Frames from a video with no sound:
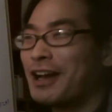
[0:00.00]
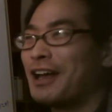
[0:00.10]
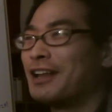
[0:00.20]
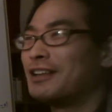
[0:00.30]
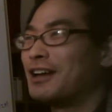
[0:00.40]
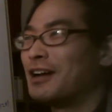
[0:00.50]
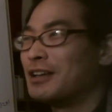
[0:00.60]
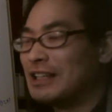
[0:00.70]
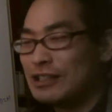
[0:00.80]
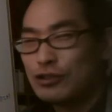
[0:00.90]
and
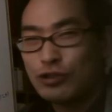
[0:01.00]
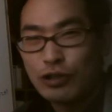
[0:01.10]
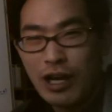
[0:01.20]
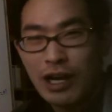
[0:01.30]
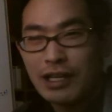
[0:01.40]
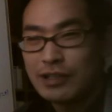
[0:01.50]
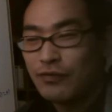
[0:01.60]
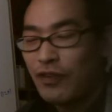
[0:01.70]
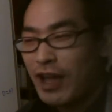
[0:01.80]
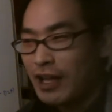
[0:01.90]
eat sugar, eat
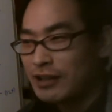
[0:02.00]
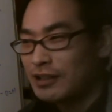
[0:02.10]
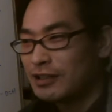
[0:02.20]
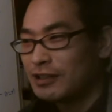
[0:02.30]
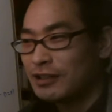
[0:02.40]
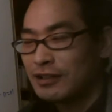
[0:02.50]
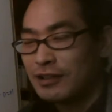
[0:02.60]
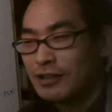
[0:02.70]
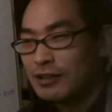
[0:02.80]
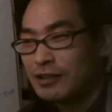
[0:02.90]
fat,
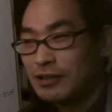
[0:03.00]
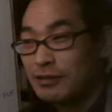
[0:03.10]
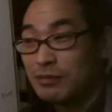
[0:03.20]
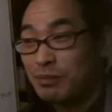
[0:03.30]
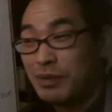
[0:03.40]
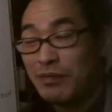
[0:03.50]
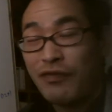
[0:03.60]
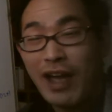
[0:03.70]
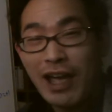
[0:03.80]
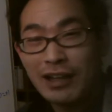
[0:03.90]

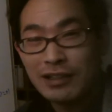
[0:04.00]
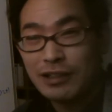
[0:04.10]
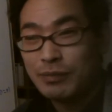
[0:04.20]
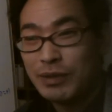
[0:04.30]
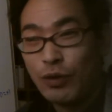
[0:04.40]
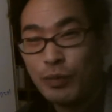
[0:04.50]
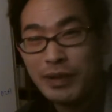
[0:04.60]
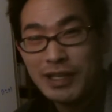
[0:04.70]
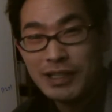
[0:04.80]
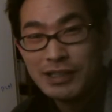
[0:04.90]
be
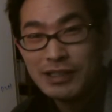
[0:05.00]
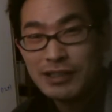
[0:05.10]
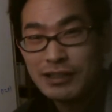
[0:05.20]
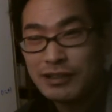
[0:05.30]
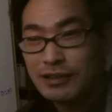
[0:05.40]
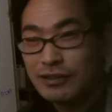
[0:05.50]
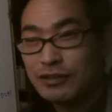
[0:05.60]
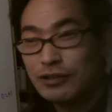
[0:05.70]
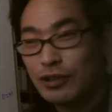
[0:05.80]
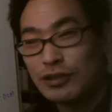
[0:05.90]
obese,
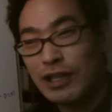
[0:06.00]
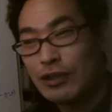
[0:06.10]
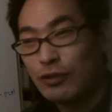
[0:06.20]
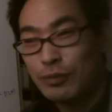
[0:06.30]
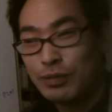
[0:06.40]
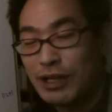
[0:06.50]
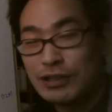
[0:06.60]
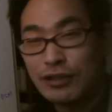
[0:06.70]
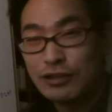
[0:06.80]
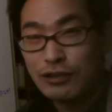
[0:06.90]
just like your
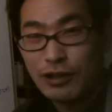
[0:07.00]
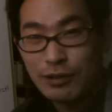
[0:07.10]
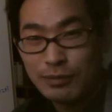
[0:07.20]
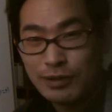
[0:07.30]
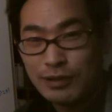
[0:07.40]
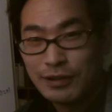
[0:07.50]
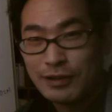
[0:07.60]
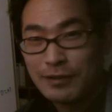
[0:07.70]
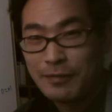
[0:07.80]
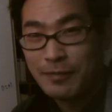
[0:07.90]
President Trump.
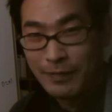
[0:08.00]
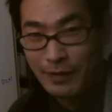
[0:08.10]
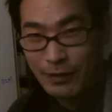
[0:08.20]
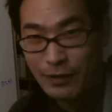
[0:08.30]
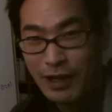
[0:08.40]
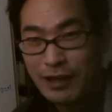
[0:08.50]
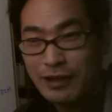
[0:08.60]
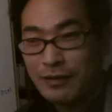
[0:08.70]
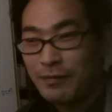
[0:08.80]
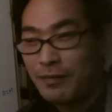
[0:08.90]
Okay,
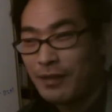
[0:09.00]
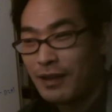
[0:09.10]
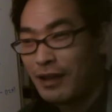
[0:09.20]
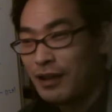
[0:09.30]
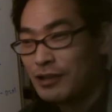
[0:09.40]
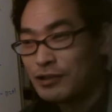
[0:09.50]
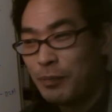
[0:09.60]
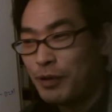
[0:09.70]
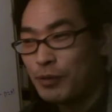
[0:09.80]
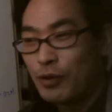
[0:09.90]

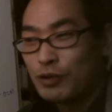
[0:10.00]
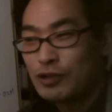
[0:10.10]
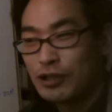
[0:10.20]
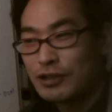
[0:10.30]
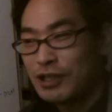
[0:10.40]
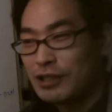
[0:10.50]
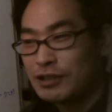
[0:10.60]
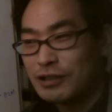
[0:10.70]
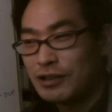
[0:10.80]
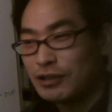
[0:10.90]
Supreme Court
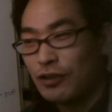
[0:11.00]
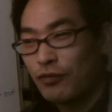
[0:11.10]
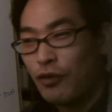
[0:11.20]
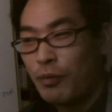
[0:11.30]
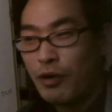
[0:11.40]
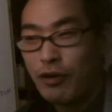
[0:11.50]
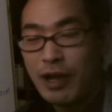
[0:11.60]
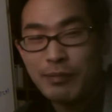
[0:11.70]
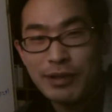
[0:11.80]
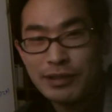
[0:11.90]
Justice, the former
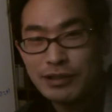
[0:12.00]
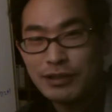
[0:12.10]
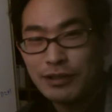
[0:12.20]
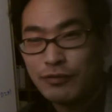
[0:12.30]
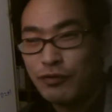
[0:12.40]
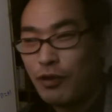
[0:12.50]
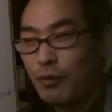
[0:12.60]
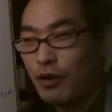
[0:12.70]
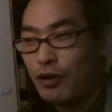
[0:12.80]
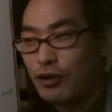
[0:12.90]
rapist,
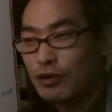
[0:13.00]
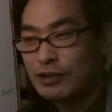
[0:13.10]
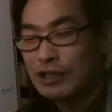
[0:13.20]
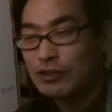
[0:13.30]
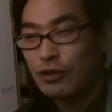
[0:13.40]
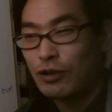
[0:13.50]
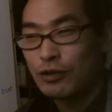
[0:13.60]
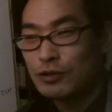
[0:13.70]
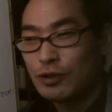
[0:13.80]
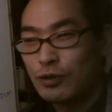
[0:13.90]
former sexual
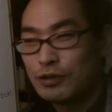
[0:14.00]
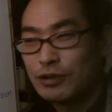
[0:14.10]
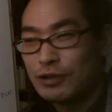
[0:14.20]
assault.